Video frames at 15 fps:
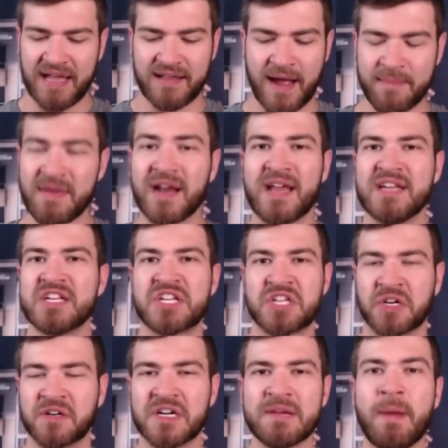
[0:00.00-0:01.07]
I'm not
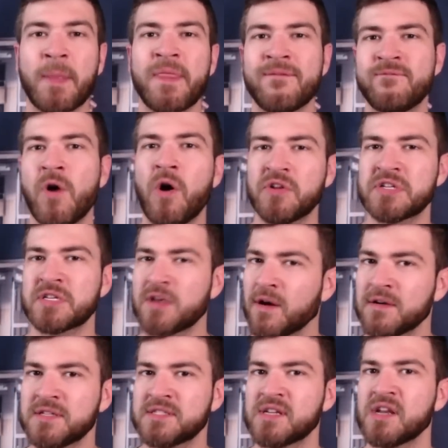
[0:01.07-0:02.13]
concerned about the false
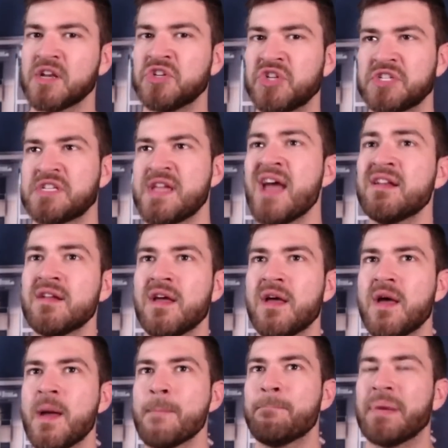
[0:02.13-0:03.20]
starts just yet,
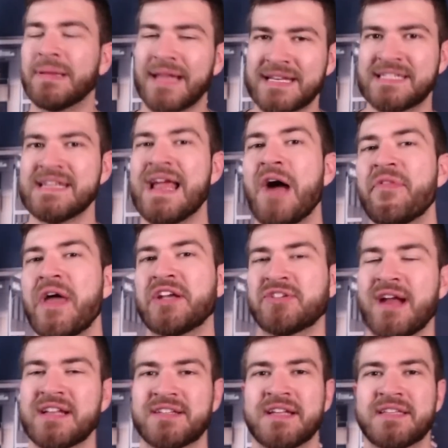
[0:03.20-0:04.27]
but let's see how that
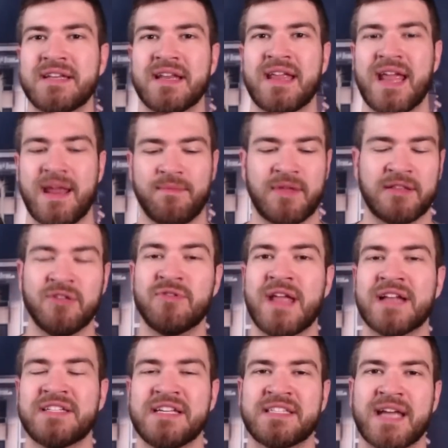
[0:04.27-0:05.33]
translates into game. Like Luke
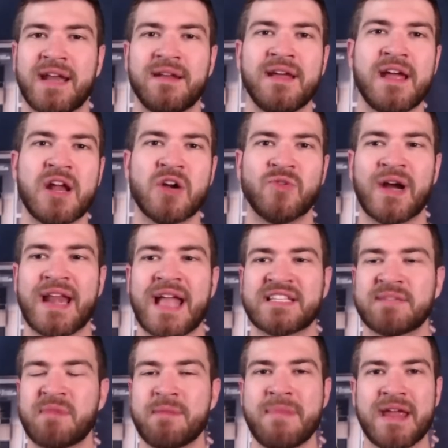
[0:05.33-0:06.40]
Getsy said, Wright
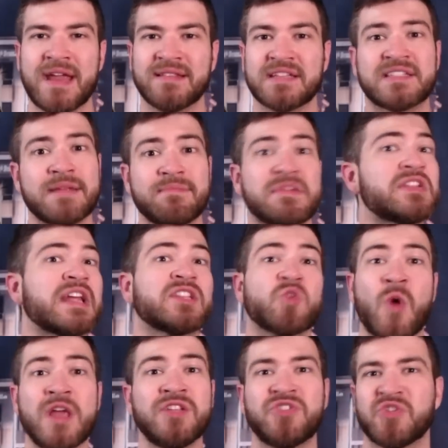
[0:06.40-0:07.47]
hasn't been making the same mistake
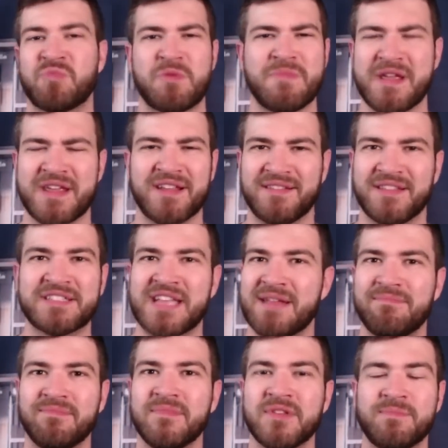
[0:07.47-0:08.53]
twice, just making
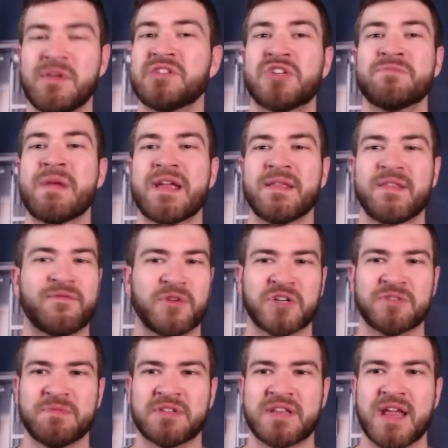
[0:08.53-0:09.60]
the
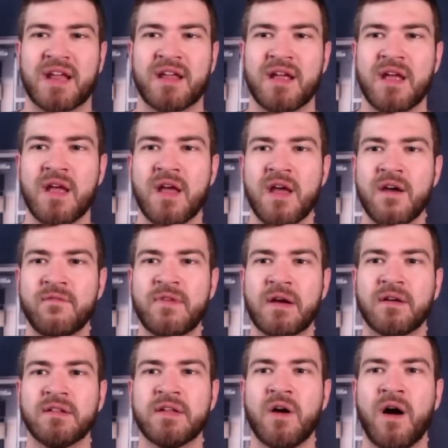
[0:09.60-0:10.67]
first mistake
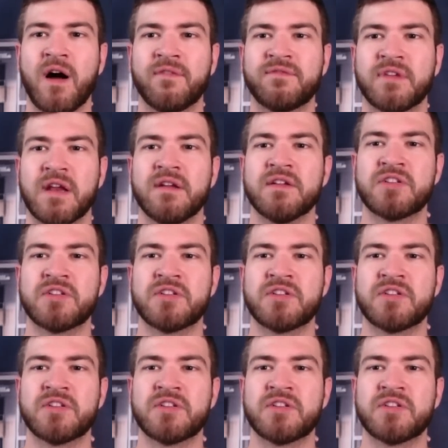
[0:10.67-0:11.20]
fairly often.